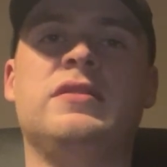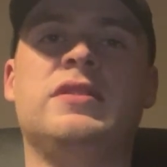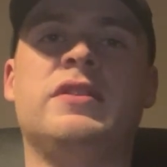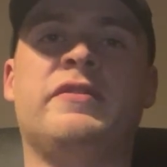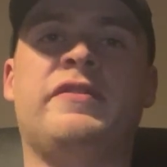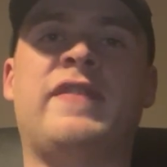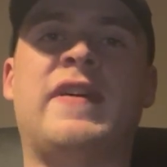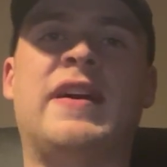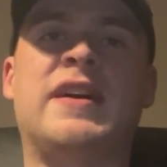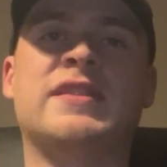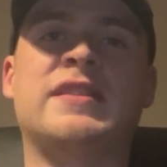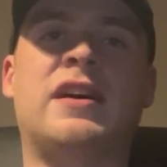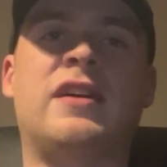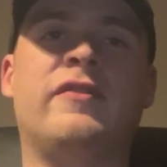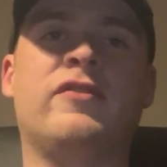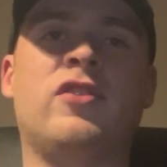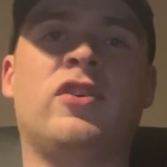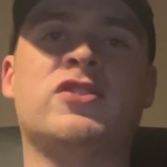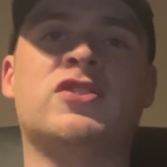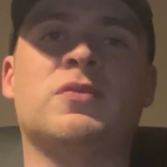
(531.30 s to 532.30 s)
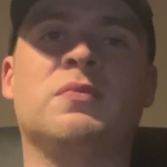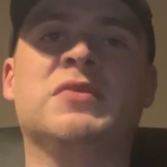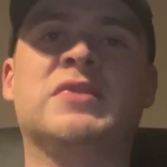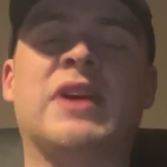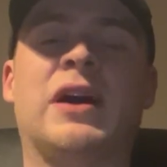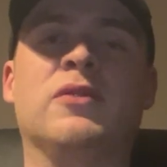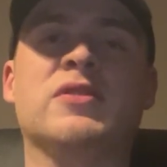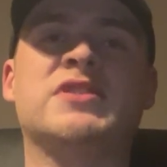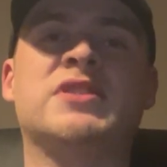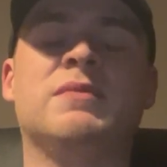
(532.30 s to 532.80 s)
the fact that I've got some
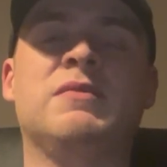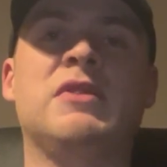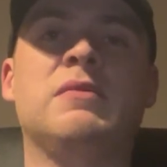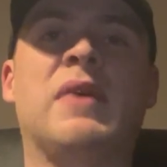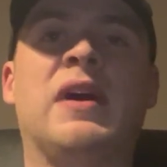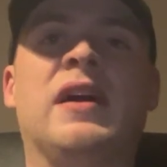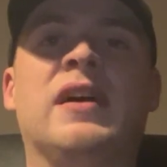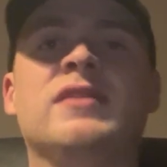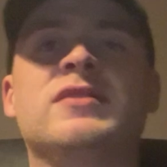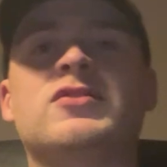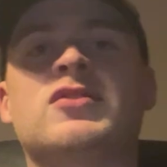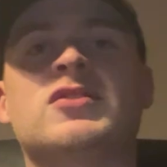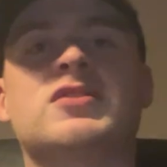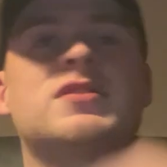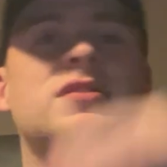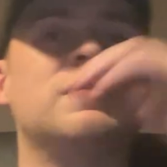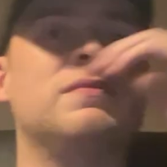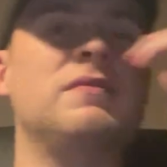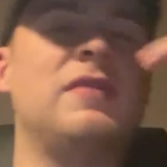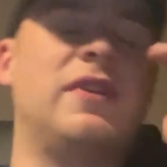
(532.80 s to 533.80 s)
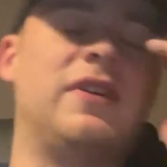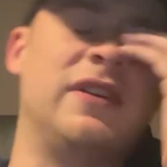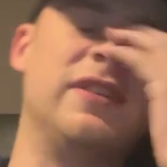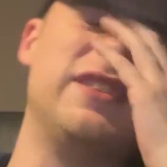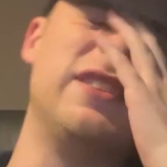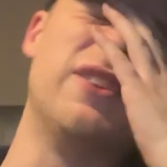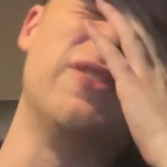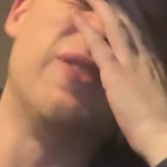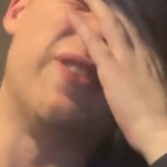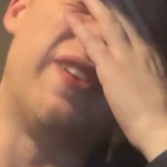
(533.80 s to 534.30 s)
doubt in my mind, just you know